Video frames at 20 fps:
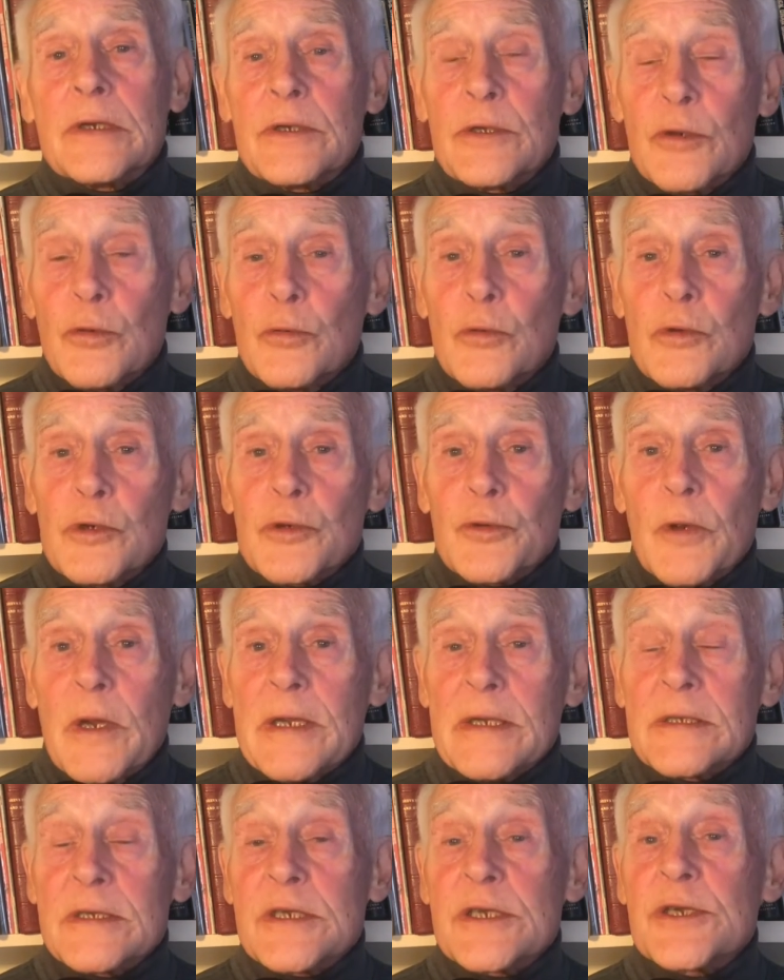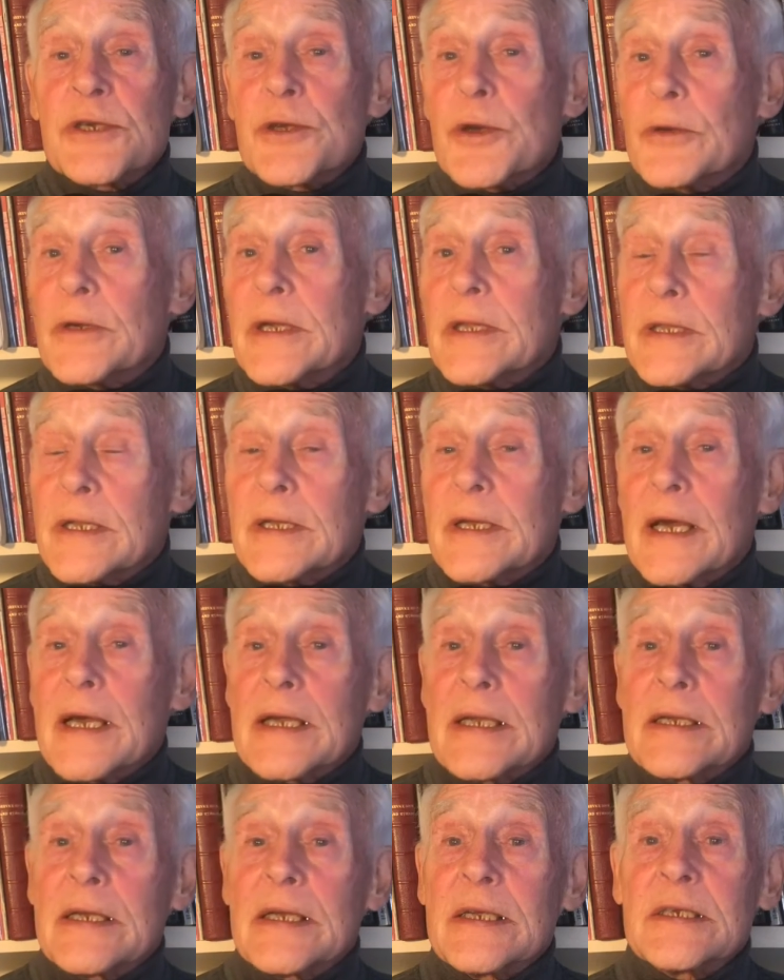two trends during the
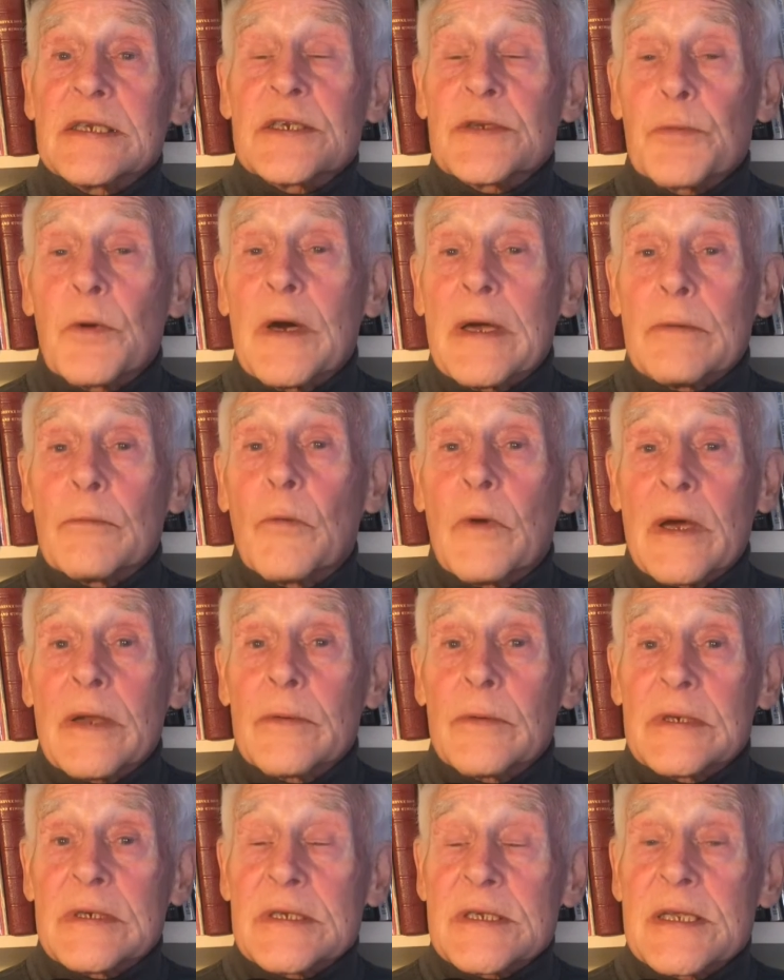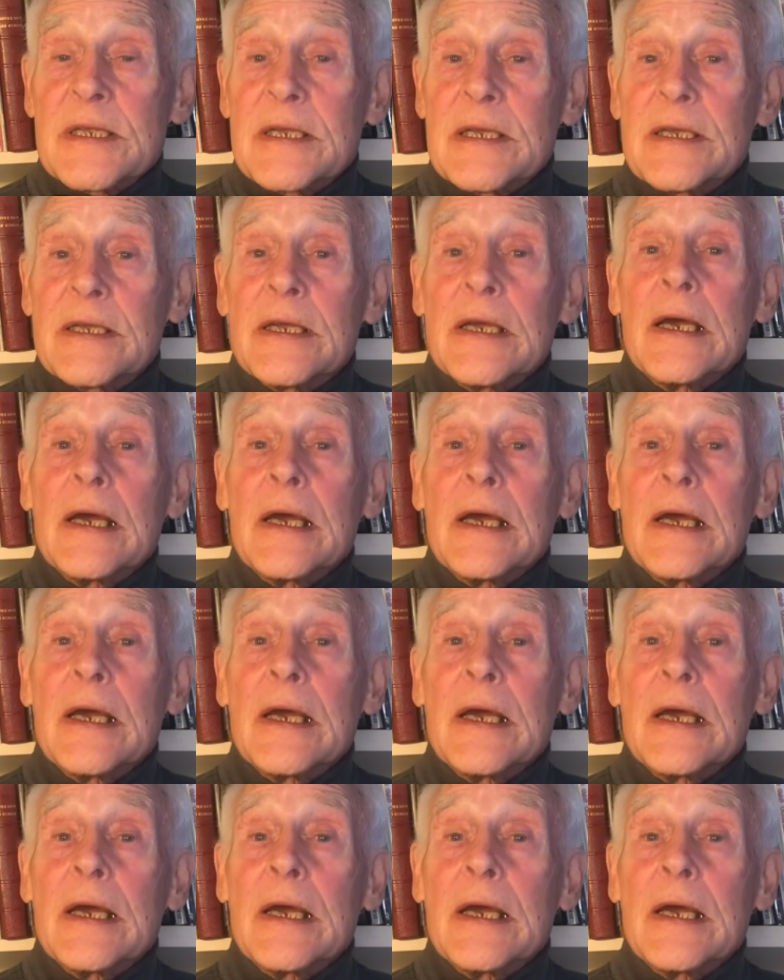90s. One was the